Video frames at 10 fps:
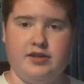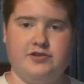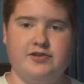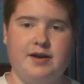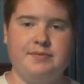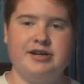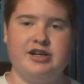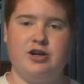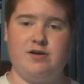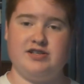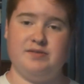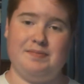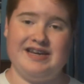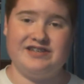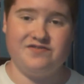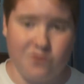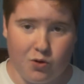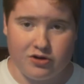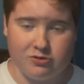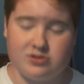So now we're going to go on some
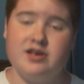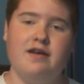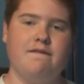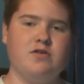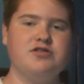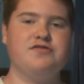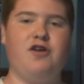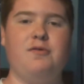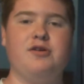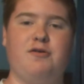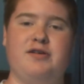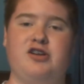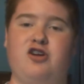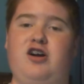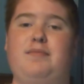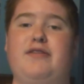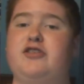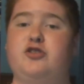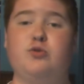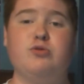PS4 news. First of all, we're going to talk about
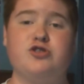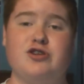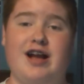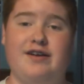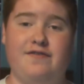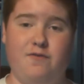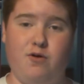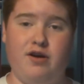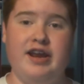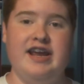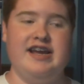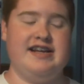the DualShock 4.